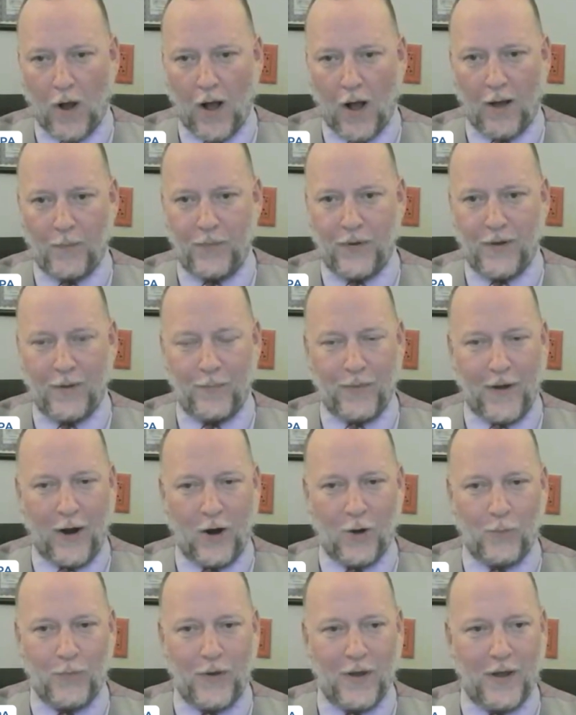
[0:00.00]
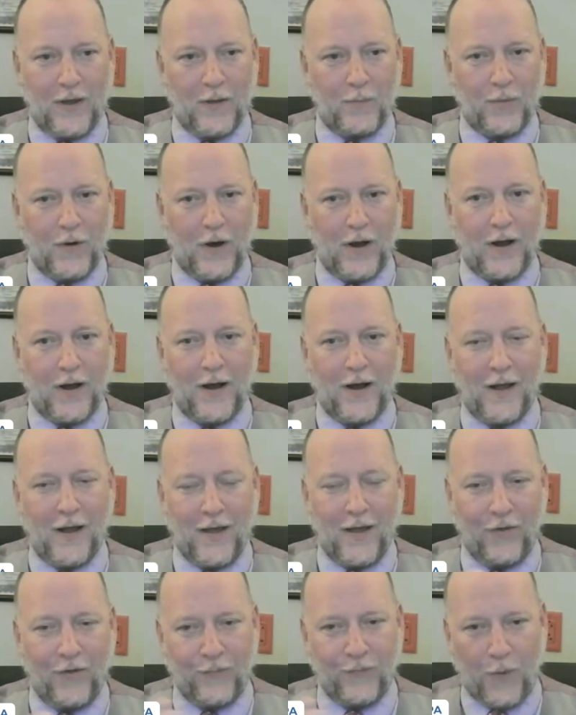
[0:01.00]
from Rob and Parabit,
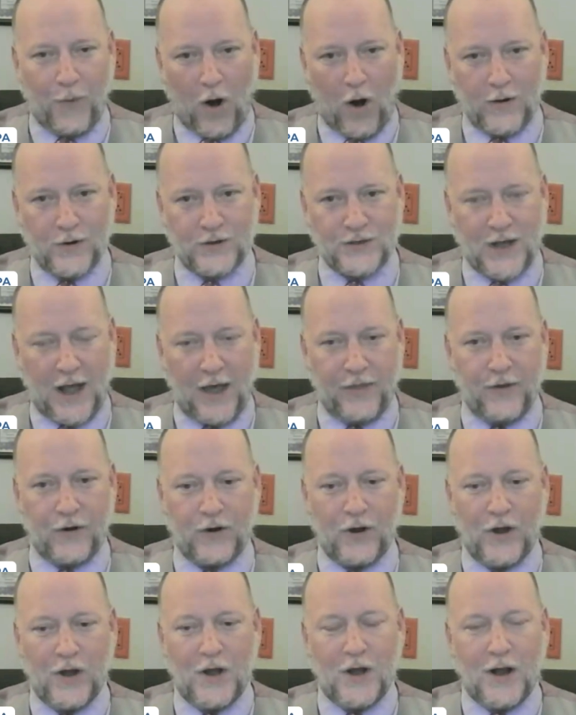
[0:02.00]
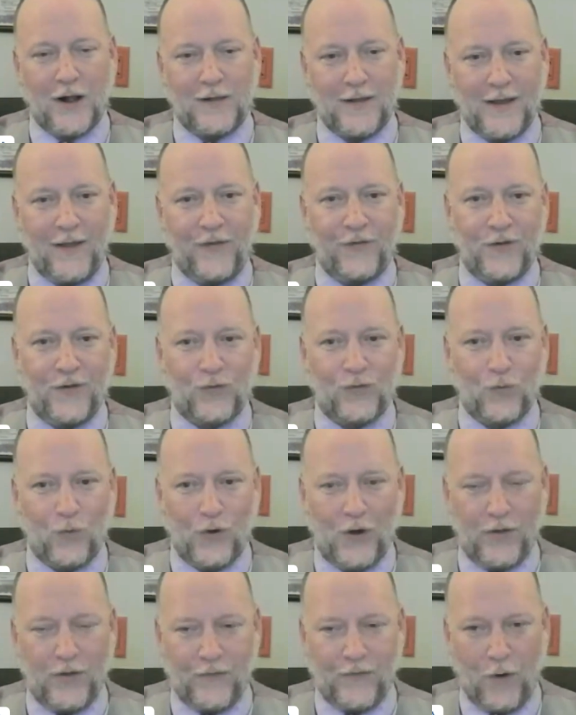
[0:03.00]
but his partners, Heather Gleason, is
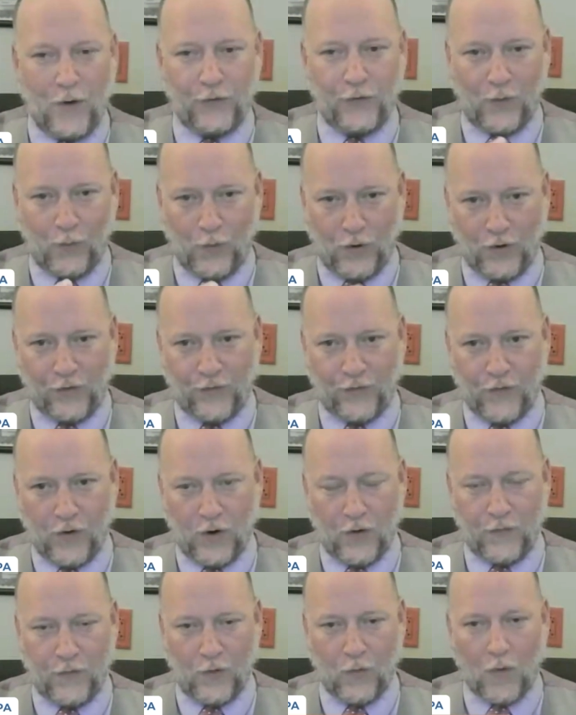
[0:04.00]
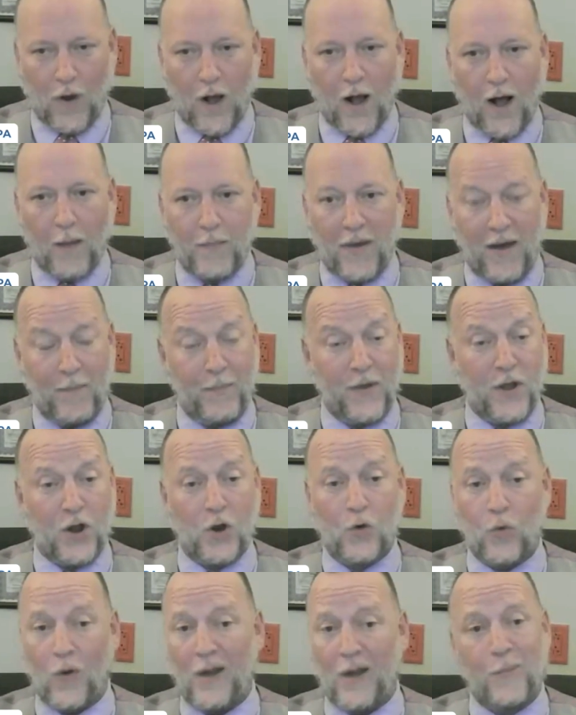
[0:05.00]
one of the folks that works for Rob, have
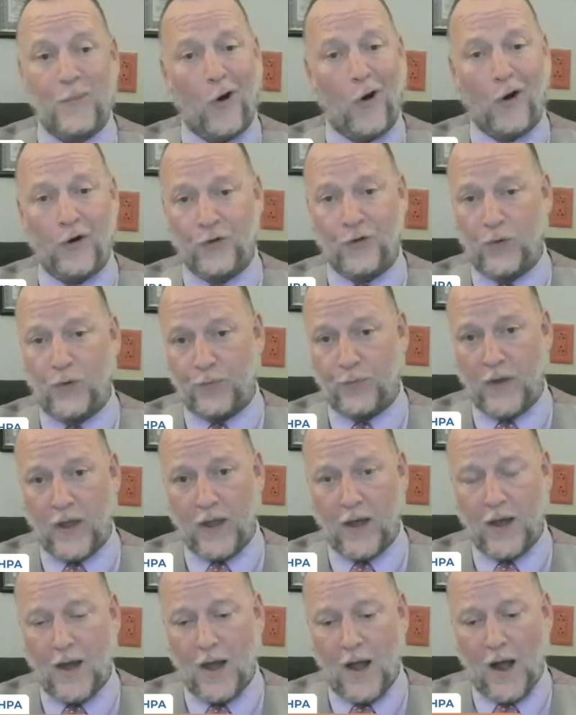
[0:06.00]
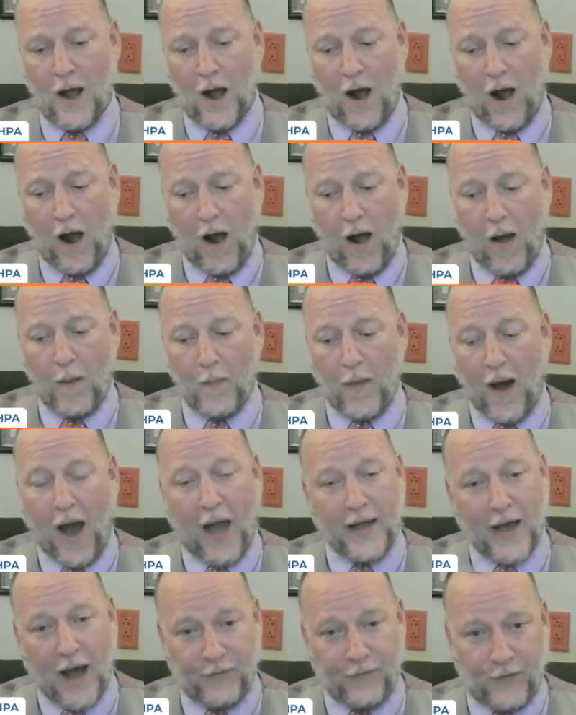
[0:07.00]
been great partners with me.
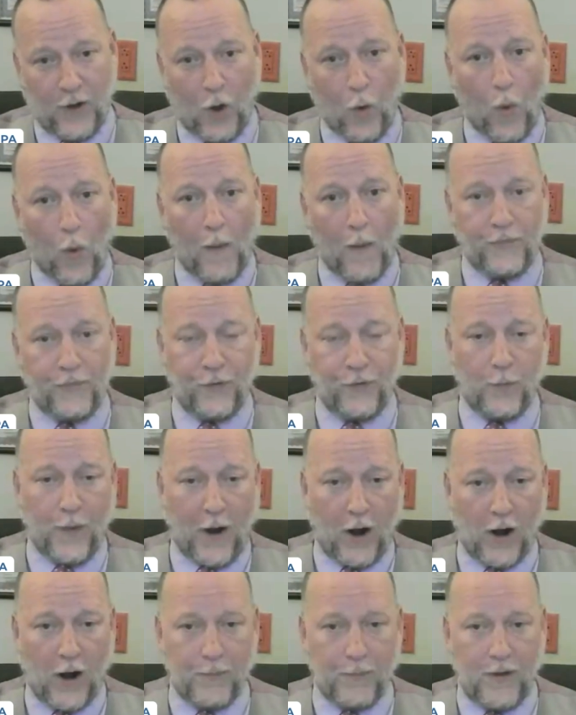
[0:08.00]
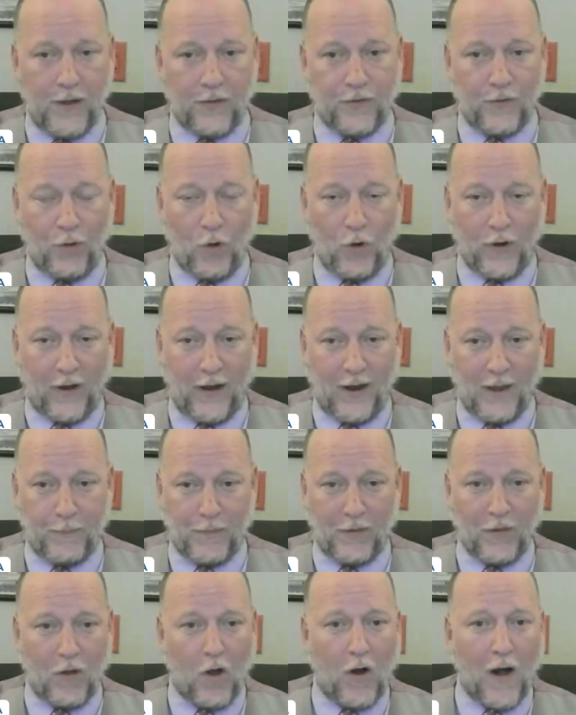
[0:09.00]
I got to go up to Parabit. They're located
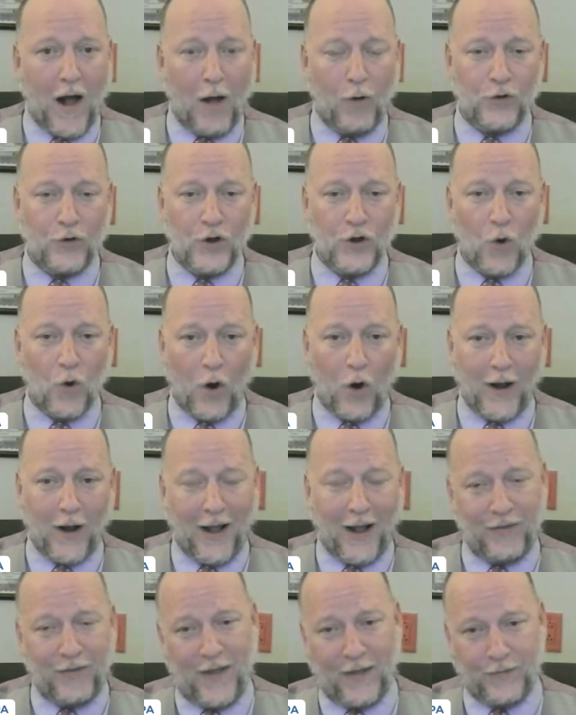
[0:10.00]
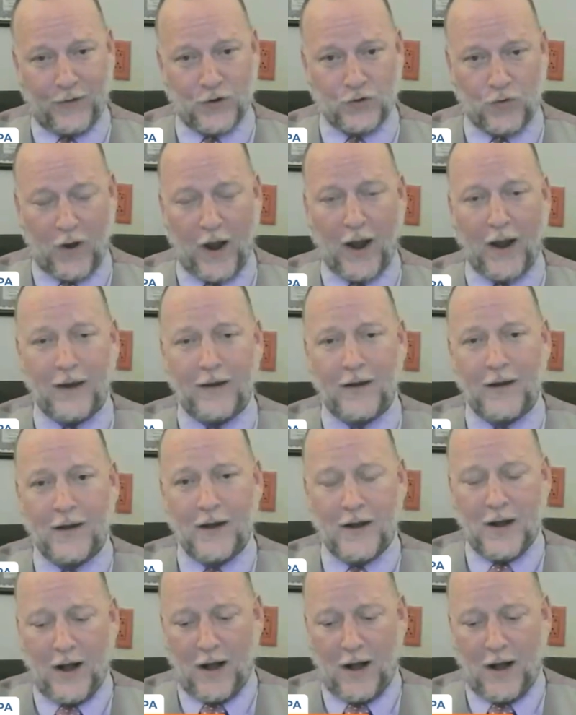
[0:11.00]
up in Long Island, New York. I got to take the train.